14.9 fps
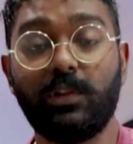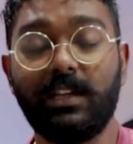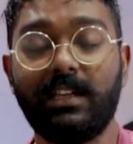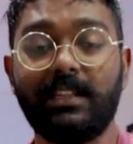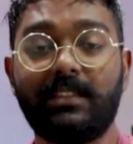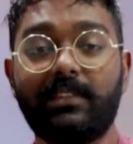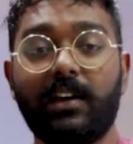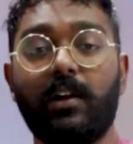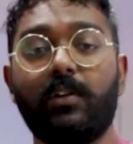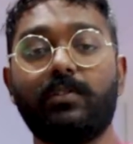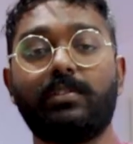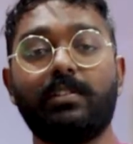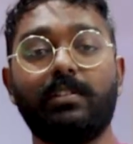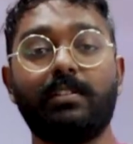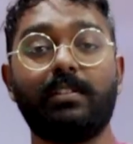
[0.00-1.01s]

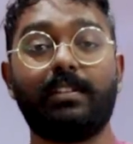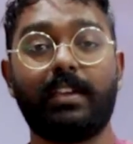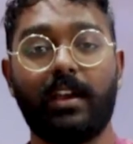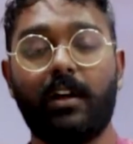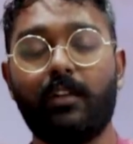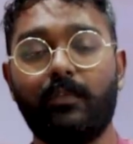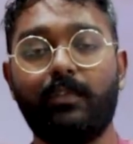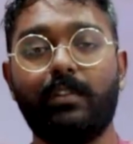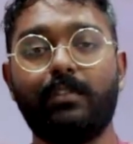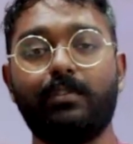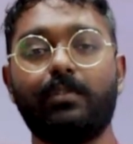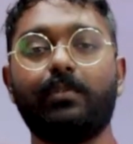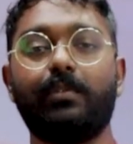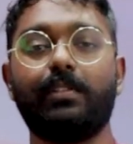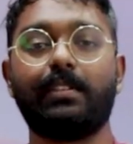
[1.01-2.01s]
3000
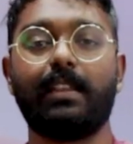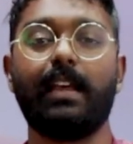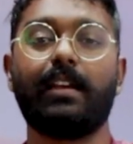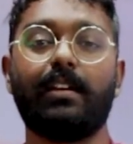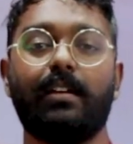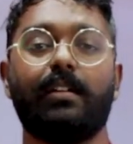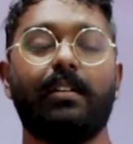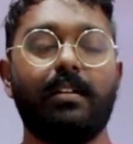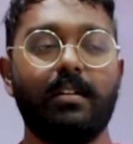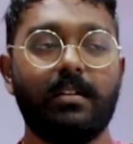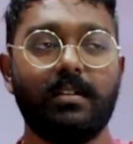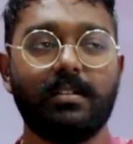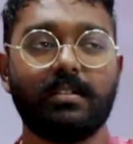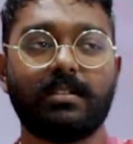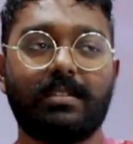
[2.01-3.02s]
Kelvin, so it's like a
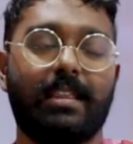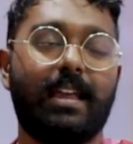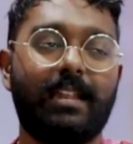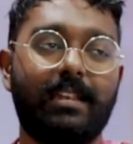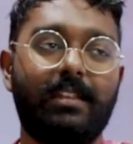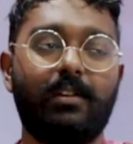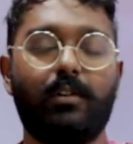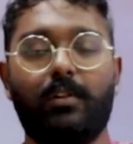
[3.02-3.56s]
slightly